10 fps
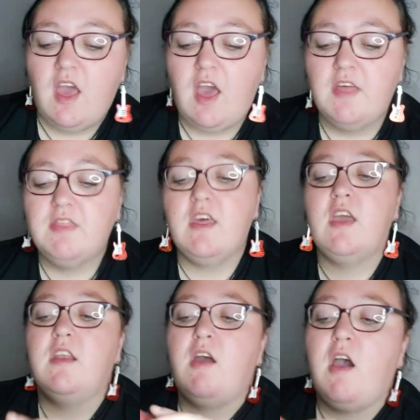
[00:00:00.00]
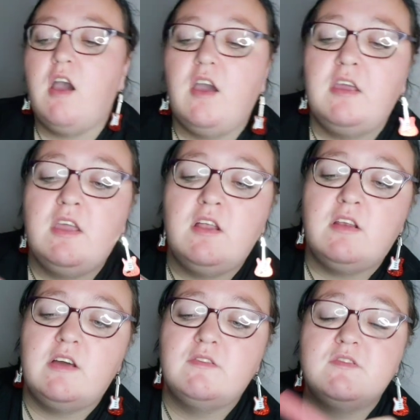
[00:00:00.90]
and then I
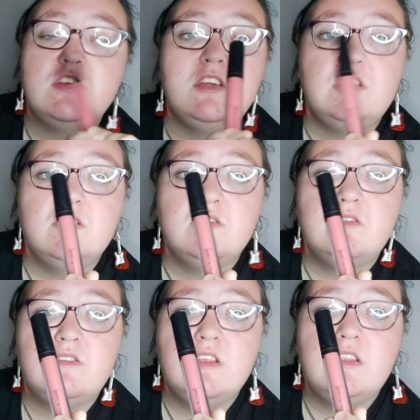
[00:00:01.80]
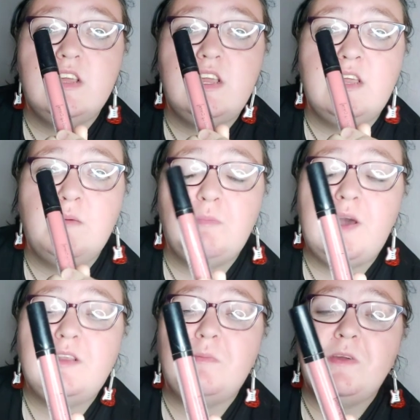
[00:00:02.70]
love to use the
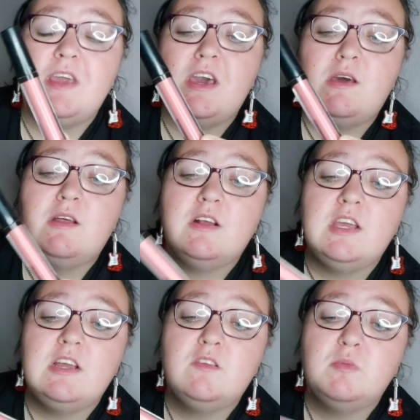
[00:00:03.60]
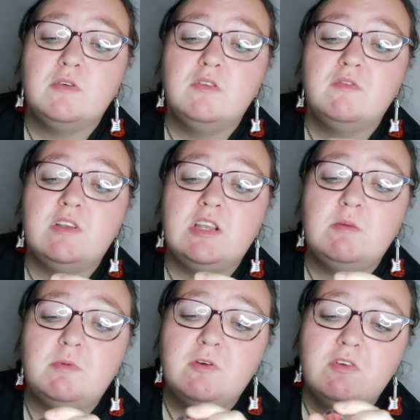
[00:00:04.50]
Bella Pierre Kiss Proof
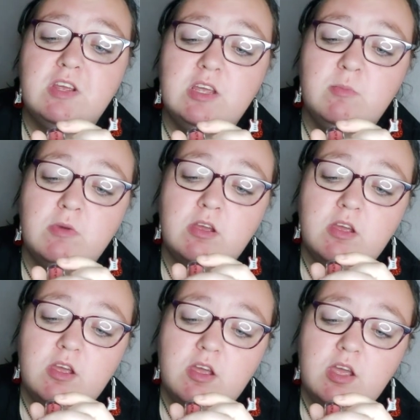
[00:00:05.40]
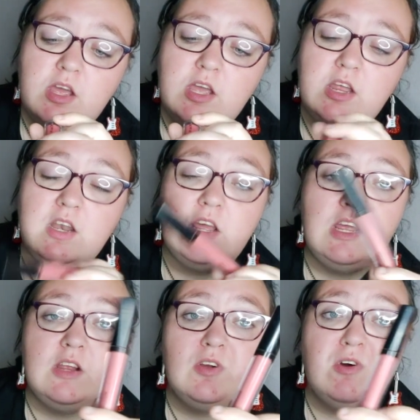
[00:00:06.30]
Lip Cream in
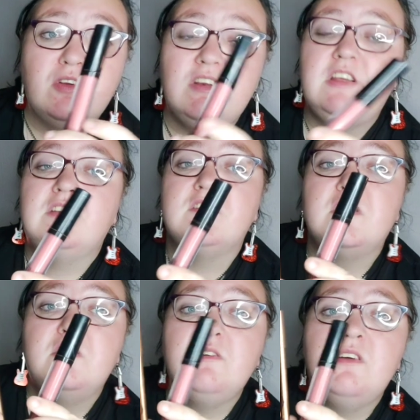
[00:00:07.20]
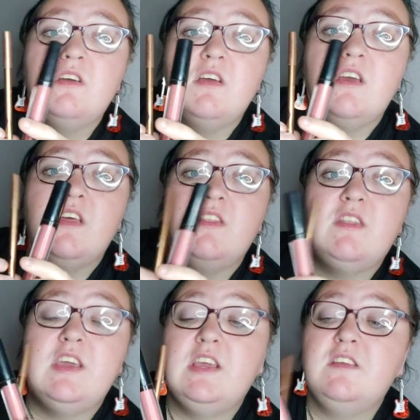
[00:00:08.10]
Incognito.
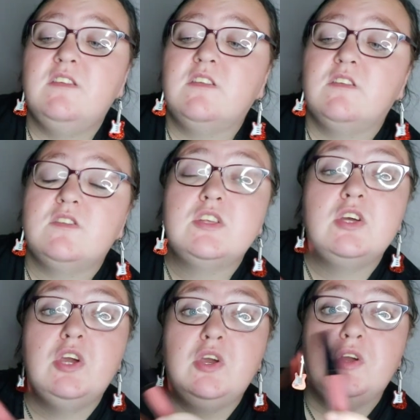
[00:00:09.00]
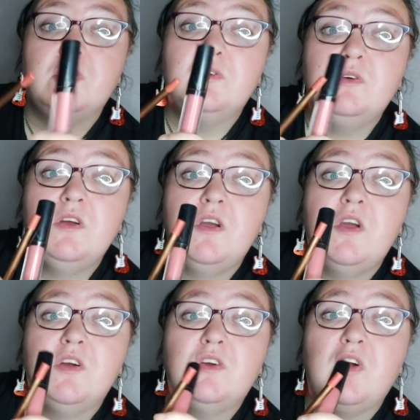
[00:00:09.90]
These two
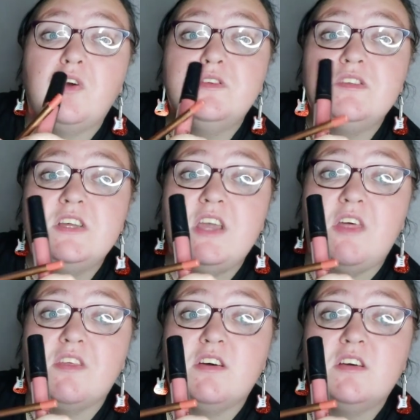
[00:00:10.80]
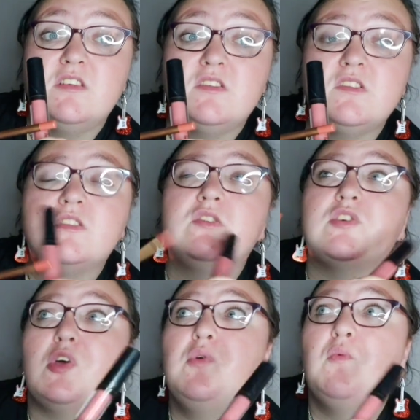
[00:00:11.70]
go together
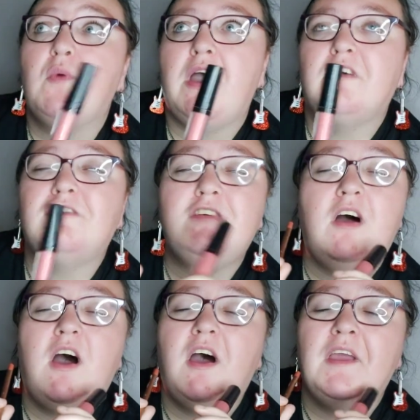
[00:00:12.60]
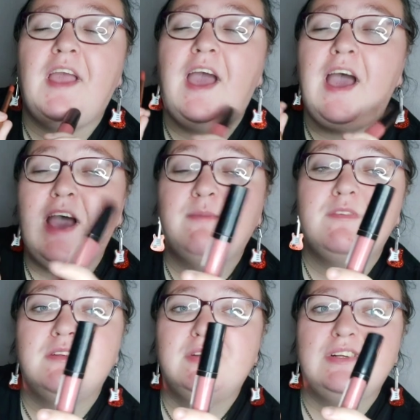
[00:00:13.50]
so well. I
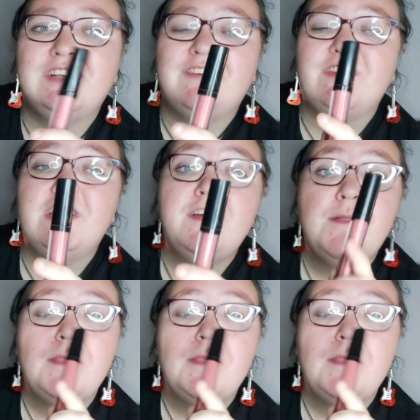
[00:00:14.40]
absolutely love it.